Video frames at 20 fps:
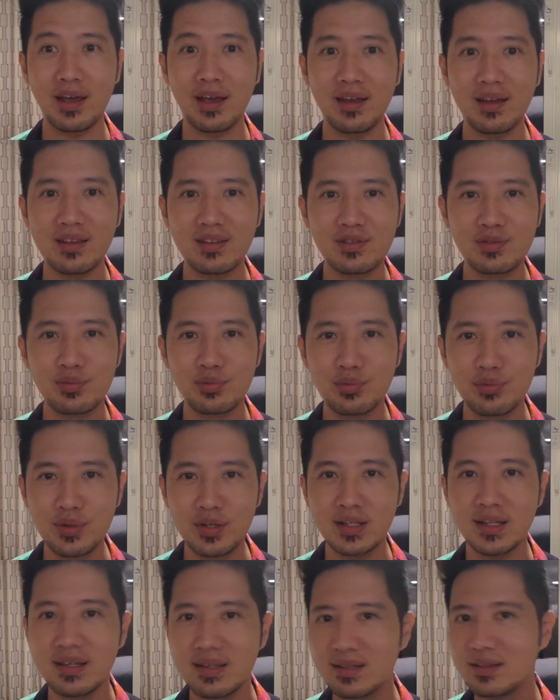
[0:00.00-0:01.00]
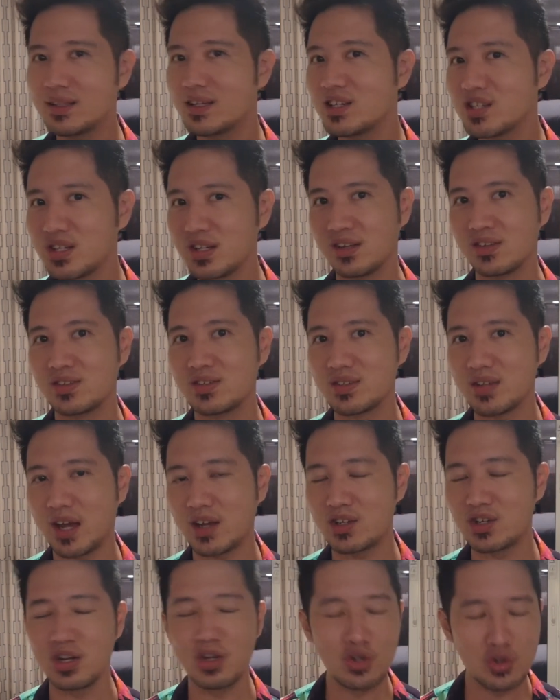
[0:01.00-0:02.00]
it's really delicious.
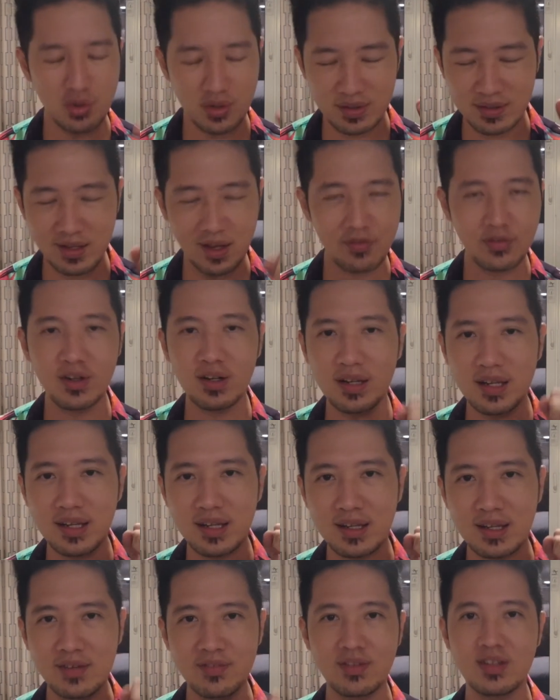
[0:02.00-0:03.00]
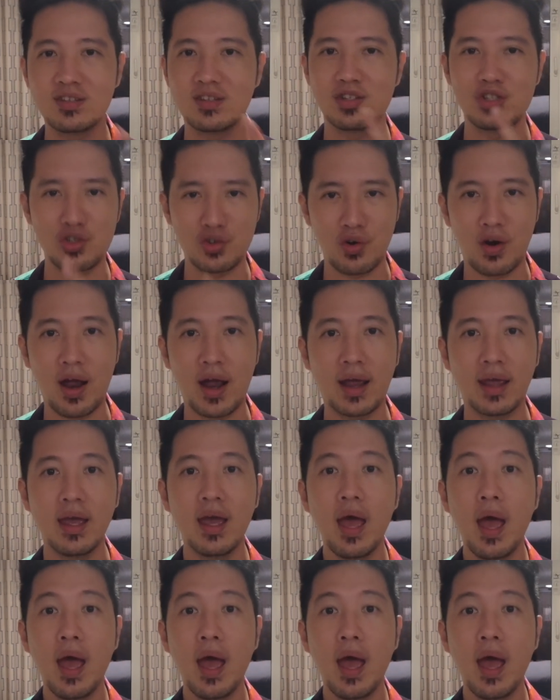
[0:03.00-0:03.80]
Actually, you should definitely give this a try.